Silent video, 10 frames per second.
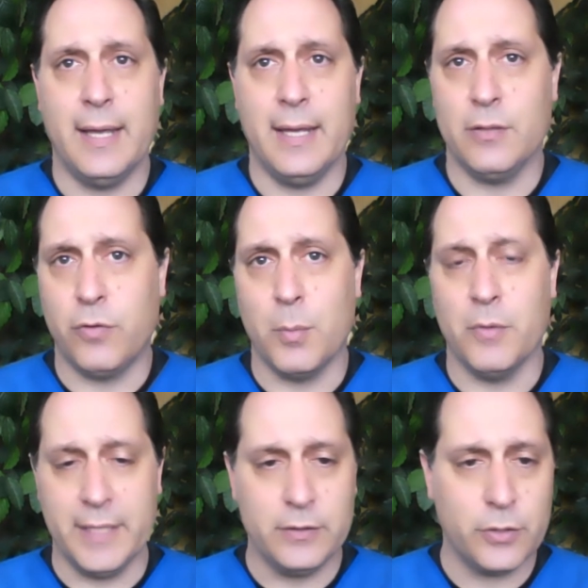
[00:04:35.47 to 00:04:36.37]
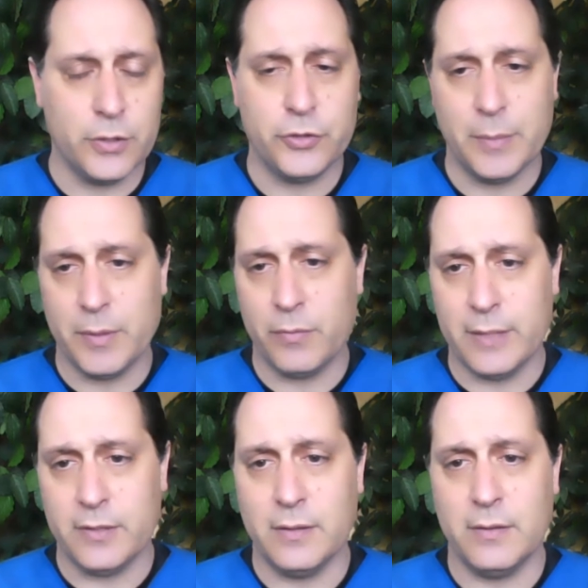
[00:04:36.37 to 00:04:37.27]
in the form of internship and
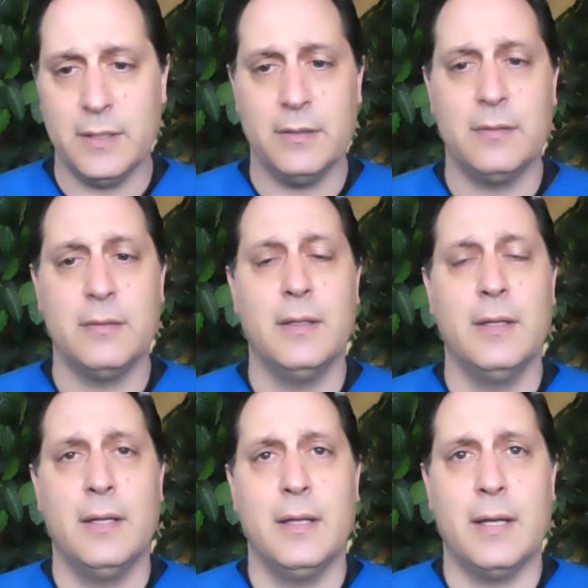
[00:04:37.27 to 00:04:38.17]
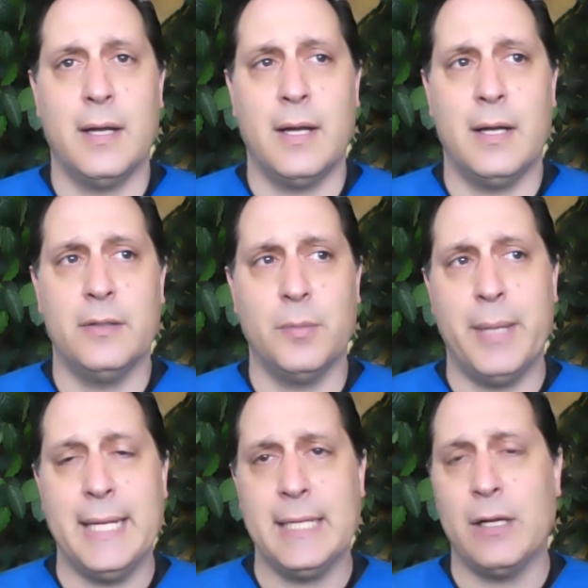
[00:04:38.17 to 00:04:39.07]
residencies, uh,
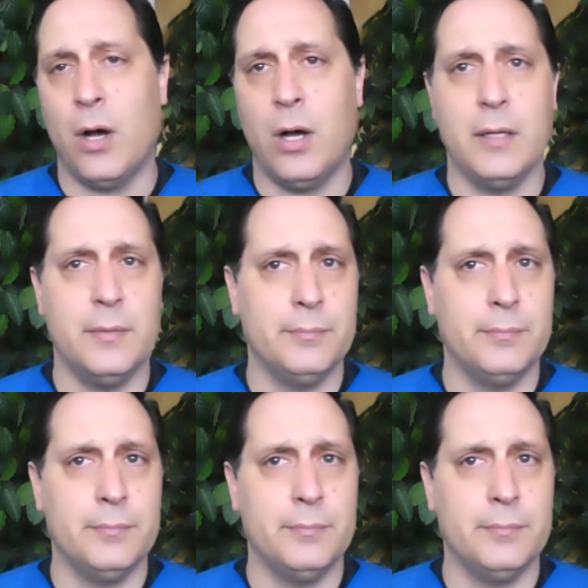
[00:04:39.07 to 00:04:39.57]
depending on